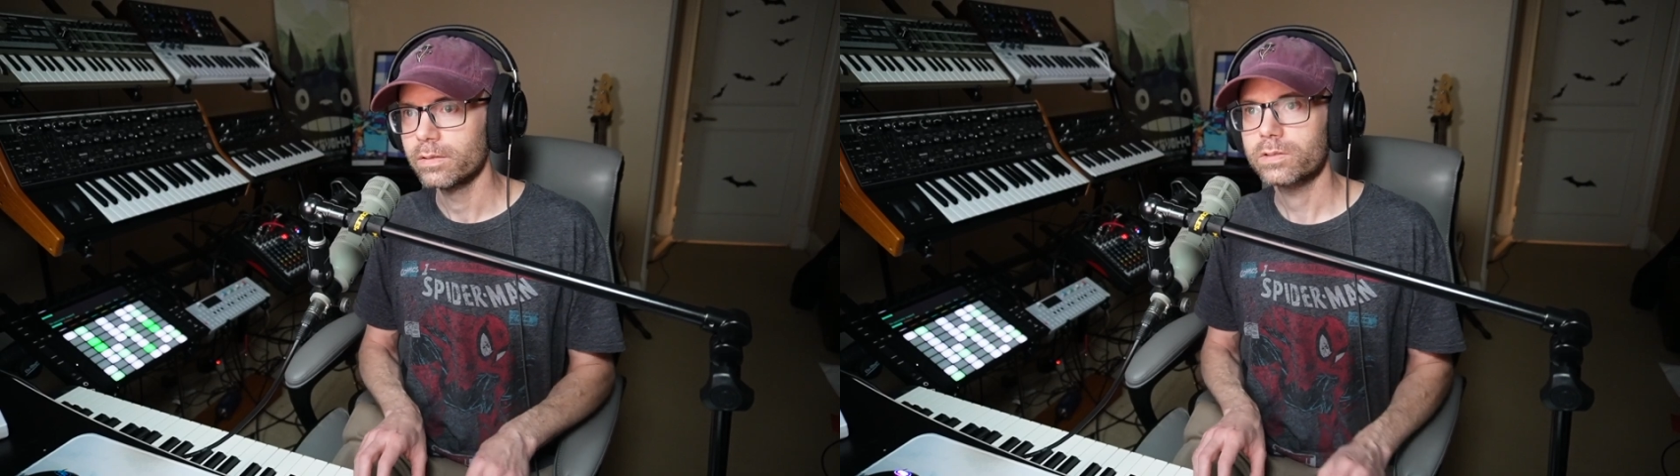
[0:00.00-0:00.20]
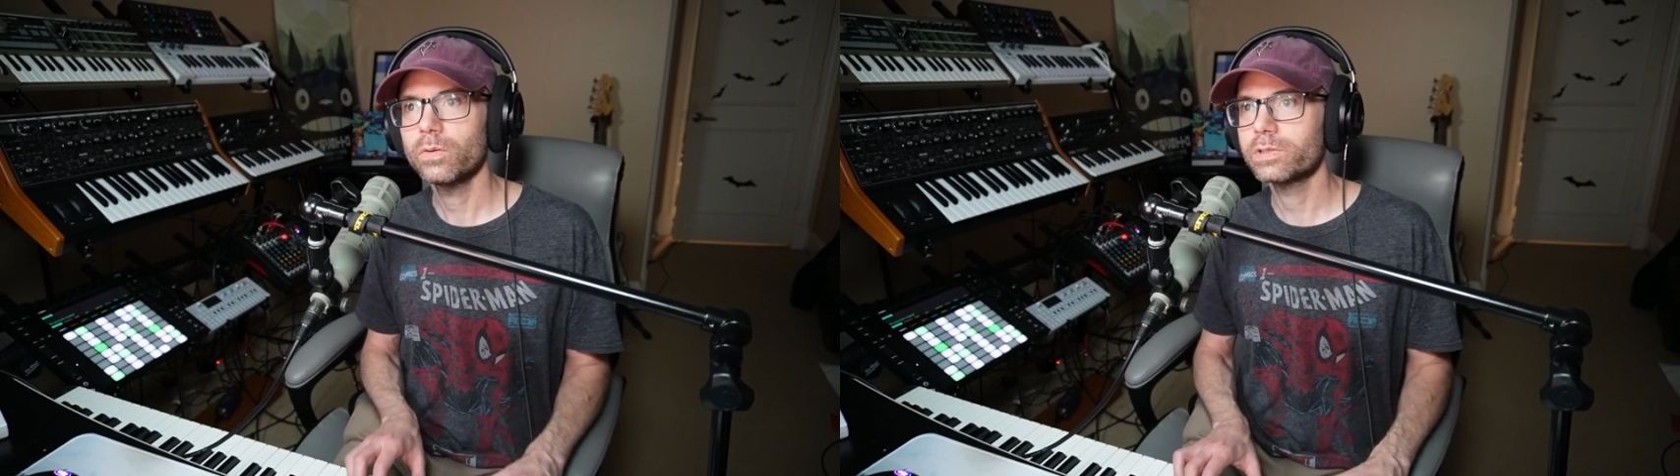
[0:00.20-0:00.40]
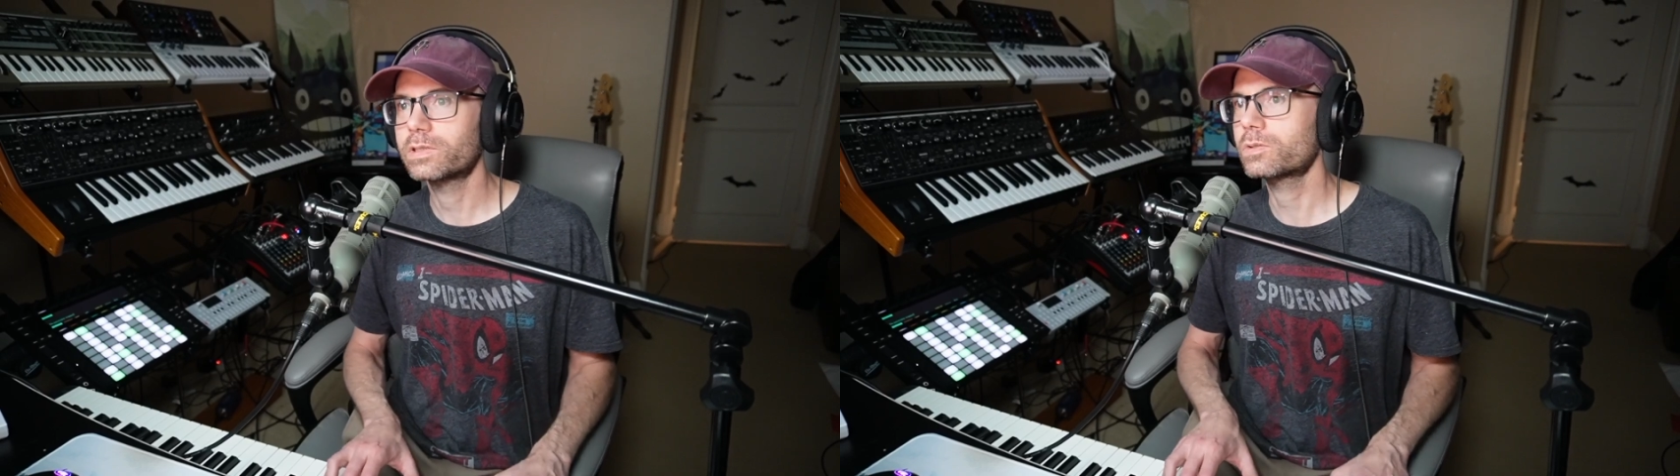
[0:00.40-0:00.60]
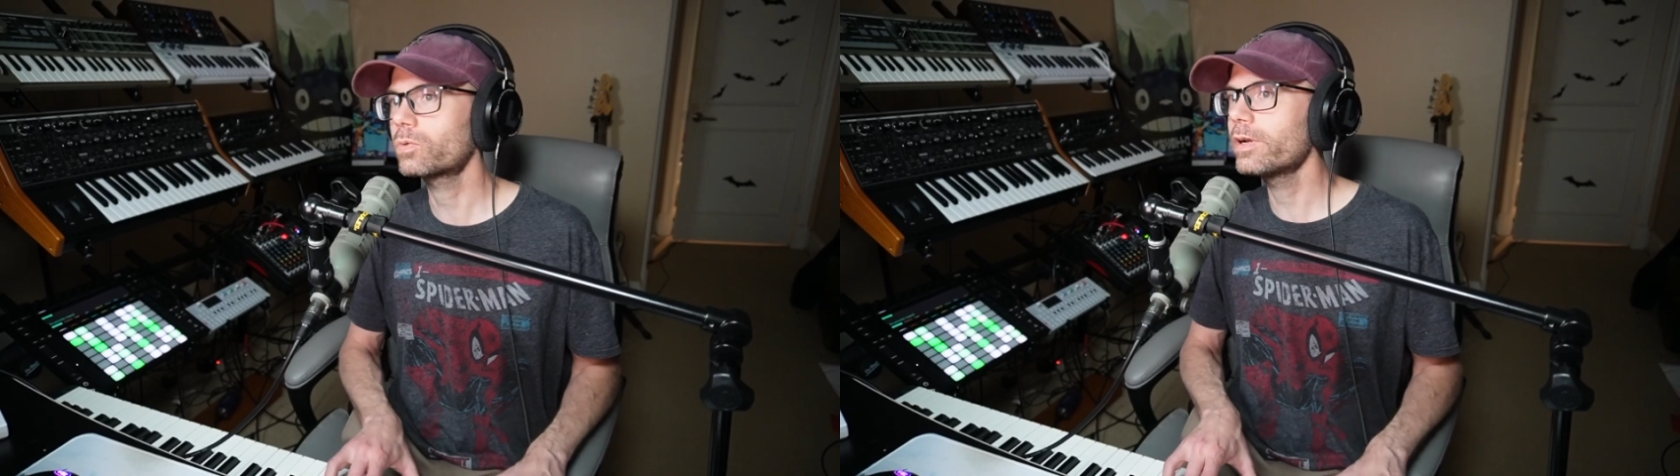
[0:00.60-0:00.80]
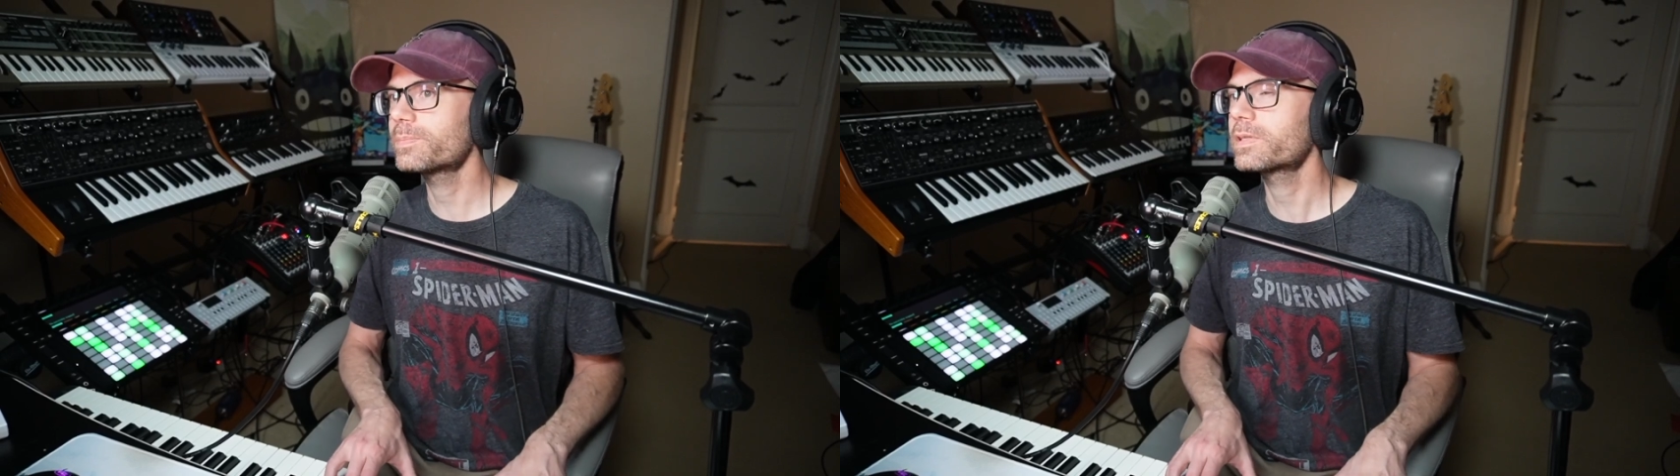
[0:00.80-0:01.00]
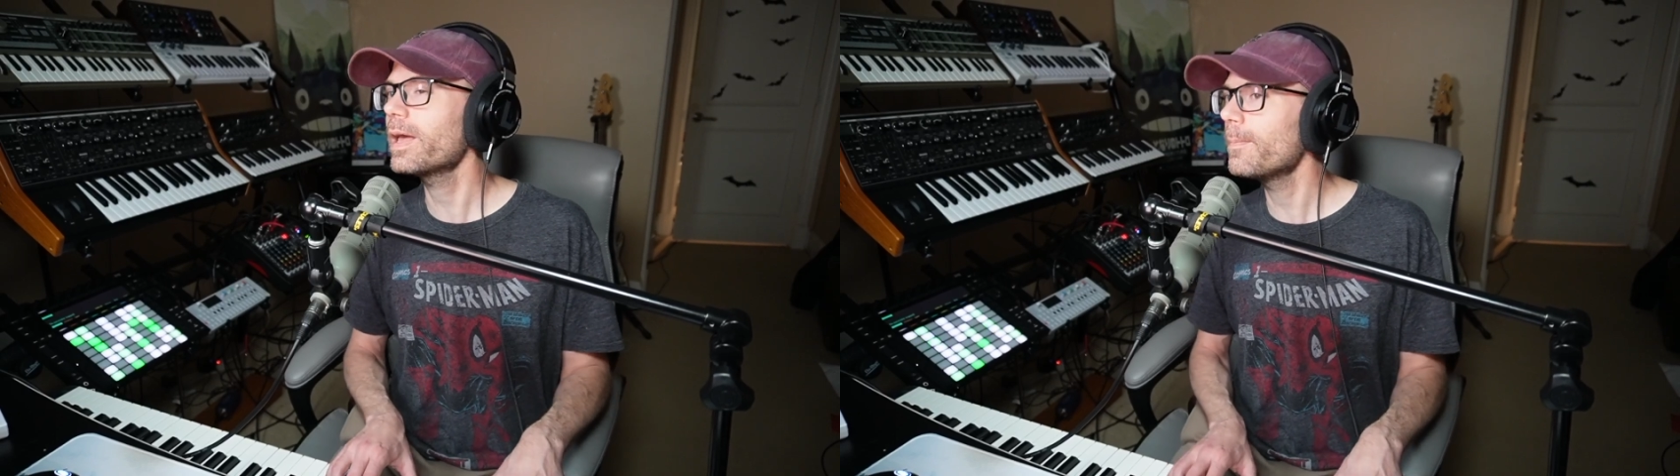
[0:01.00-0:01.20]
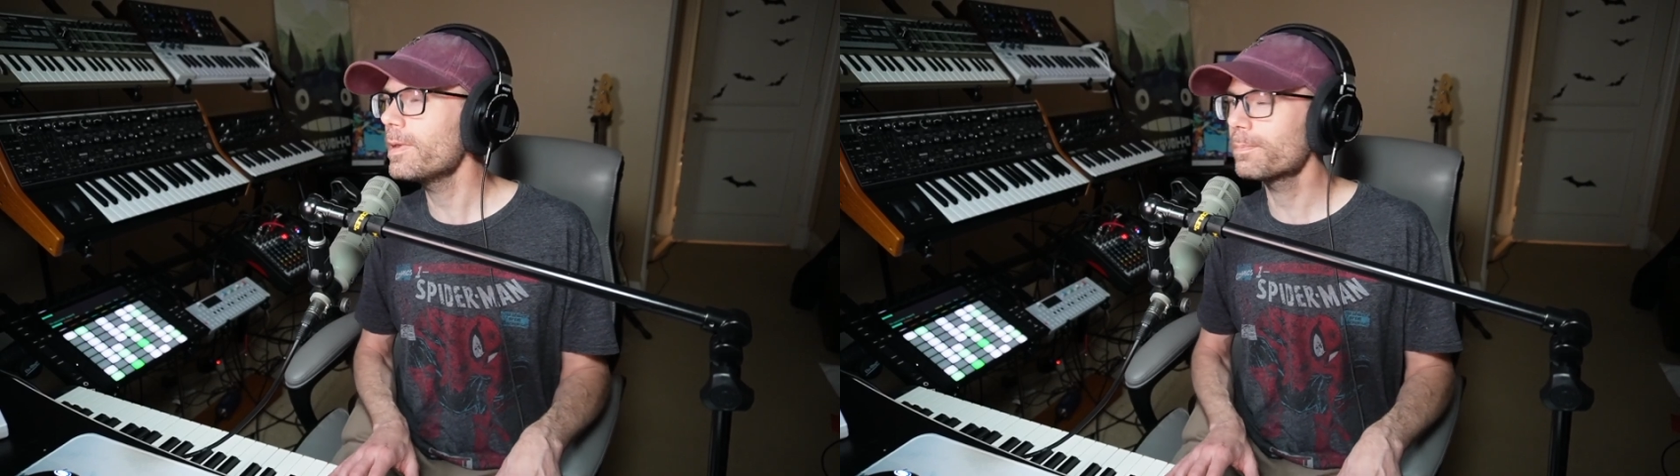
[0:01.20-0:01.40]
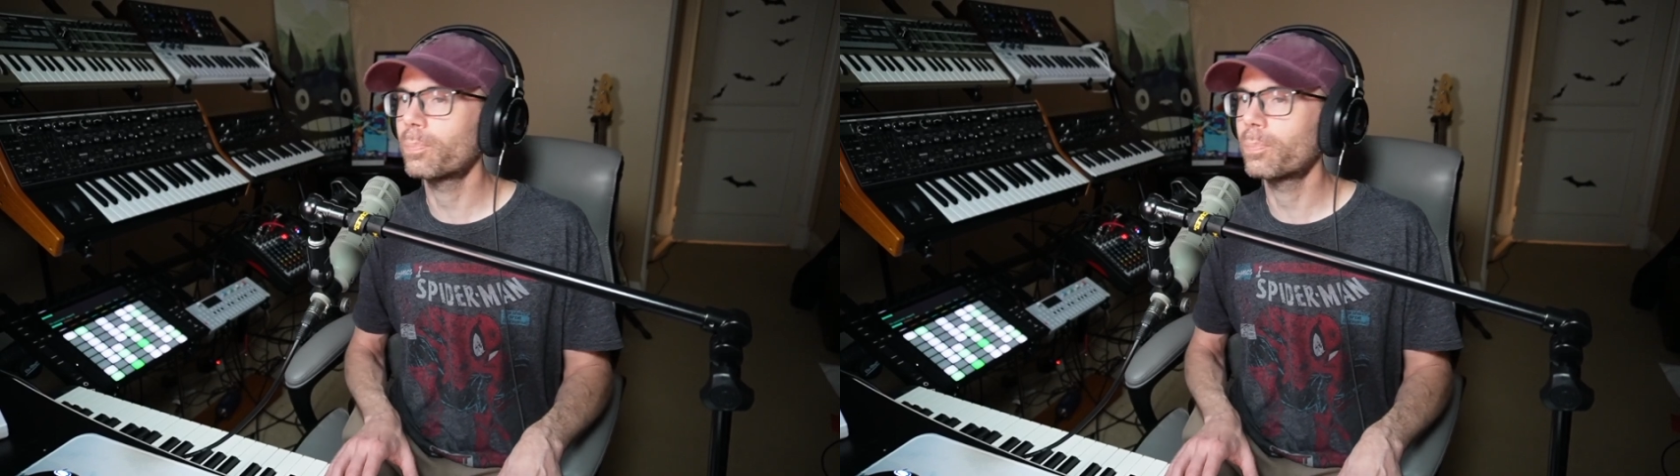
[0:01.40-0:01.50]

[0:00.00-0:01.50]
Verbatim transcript: So in scripts that made